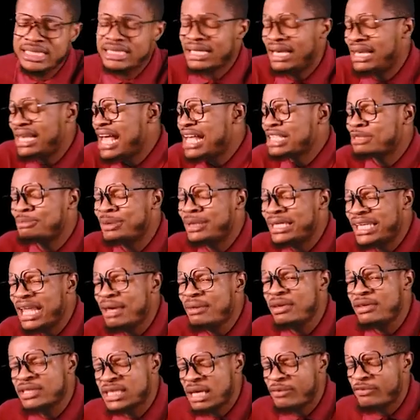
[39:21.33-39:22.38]
is, let's be
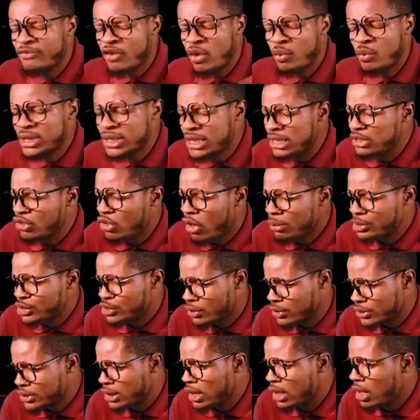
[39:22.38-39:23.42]
naming it before we see the
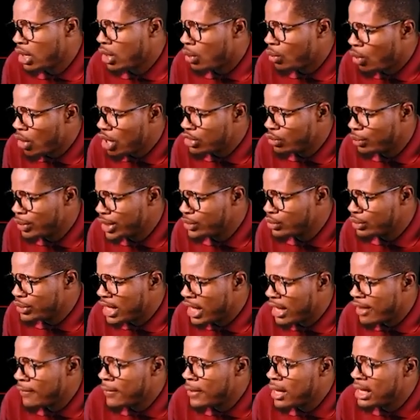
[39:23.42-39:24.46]
options. What do we do
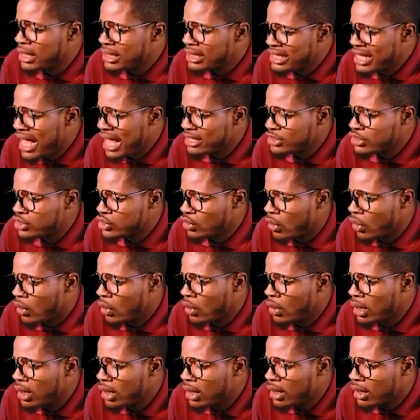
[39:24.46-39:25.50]
here? Here is
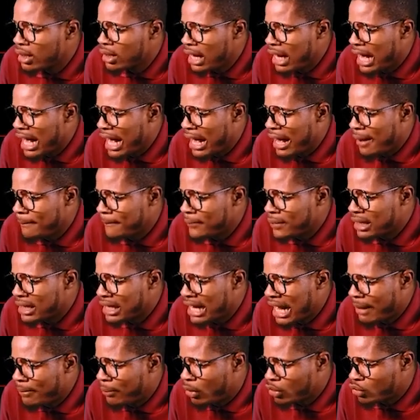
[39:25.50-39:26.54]
your
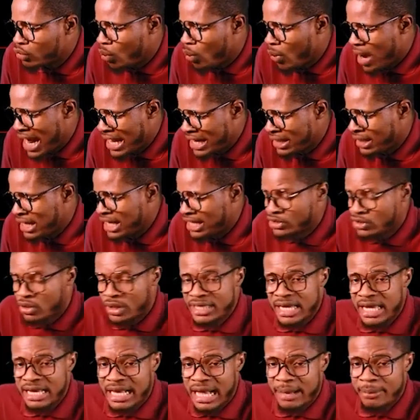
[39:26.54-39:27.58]
carbon 1. Let's go
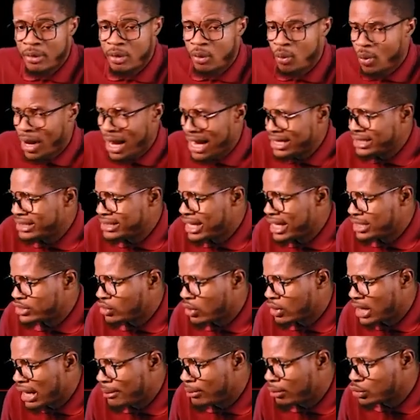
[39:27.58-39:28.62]
here carbon 1. Here's
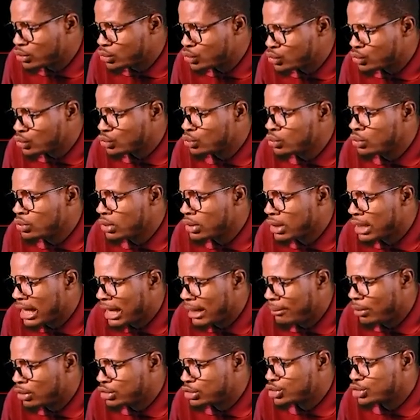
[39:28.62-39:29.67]
your carbon 2,
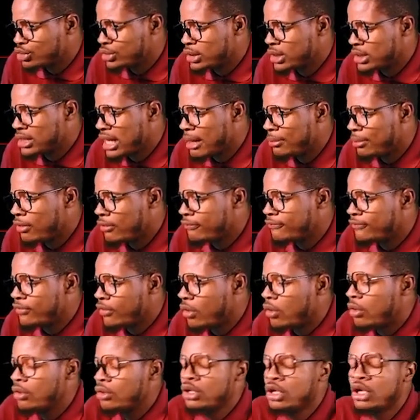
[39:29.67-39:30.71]
carbon 3, carbon
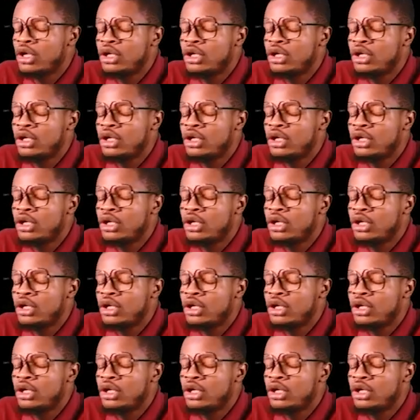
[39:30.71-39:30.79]
4.